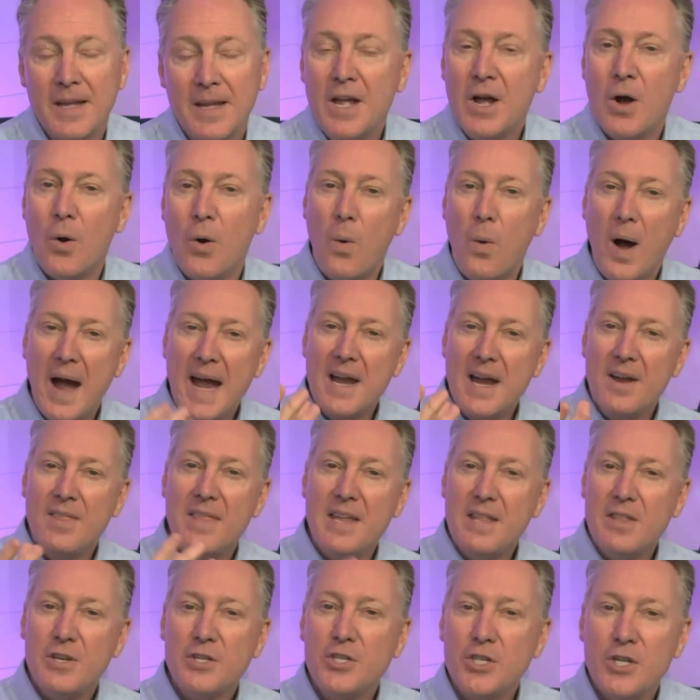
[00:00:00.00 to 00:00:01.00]
Why are
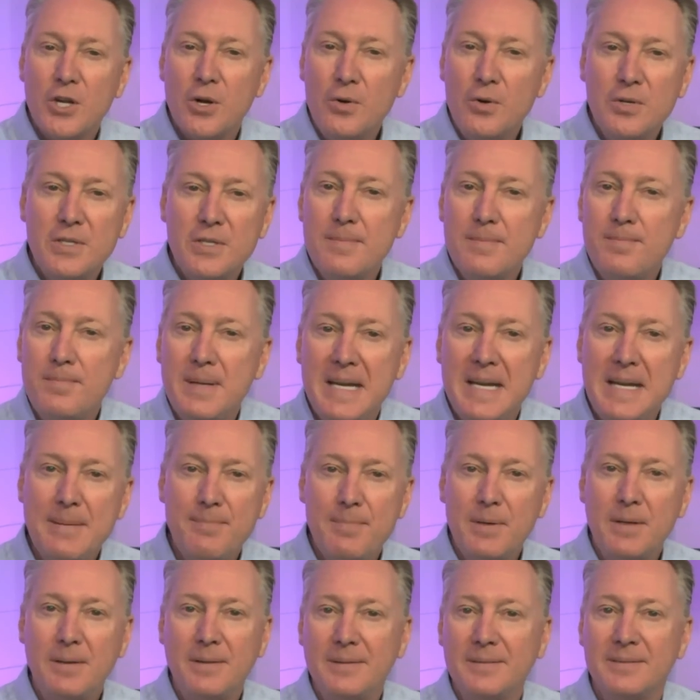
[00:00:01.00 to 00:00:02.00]
they the chosen
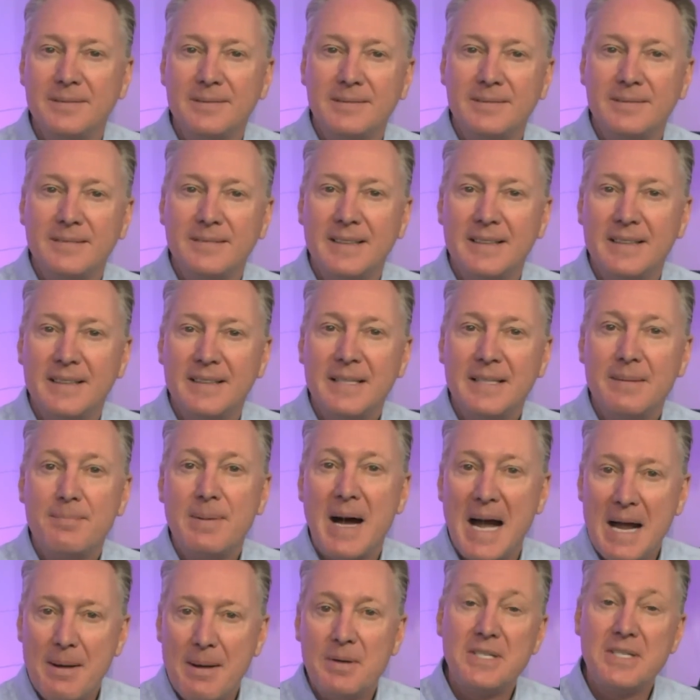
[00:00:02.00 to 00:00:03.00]
people? The
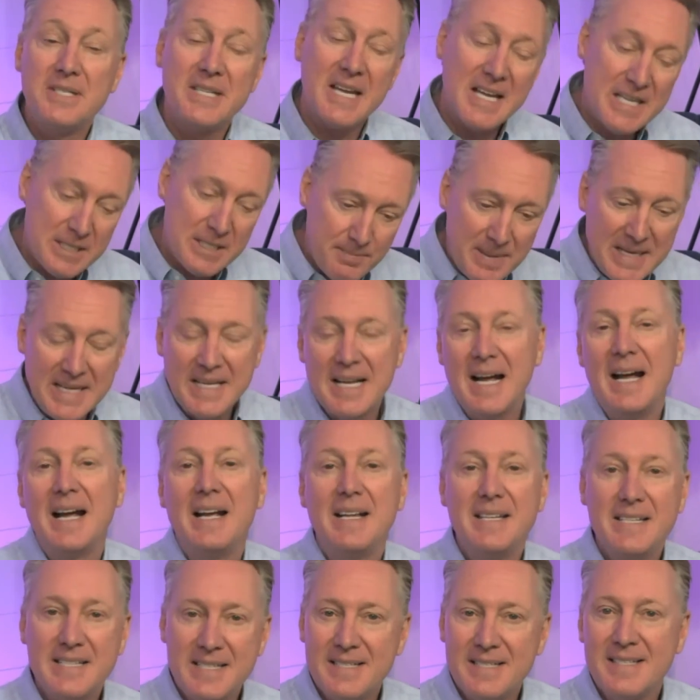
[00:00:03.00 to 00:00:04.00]
Bible says
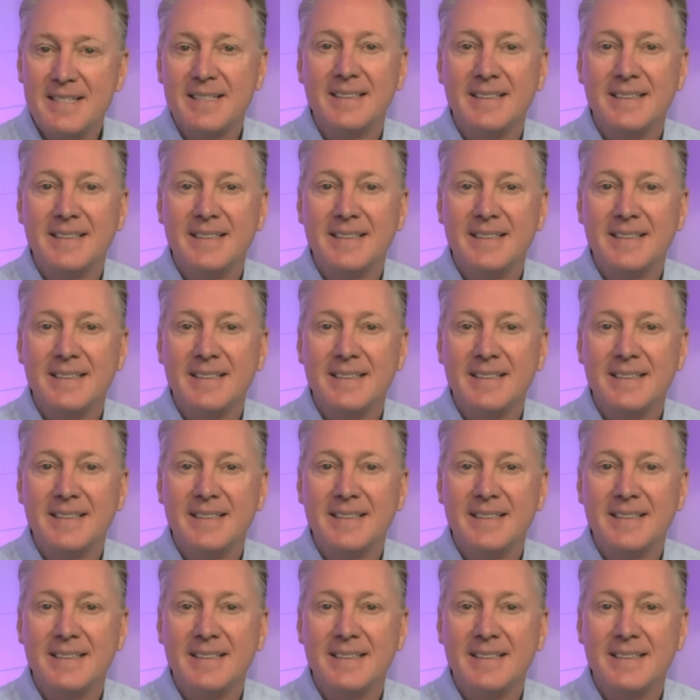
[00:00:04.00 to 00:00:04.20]
because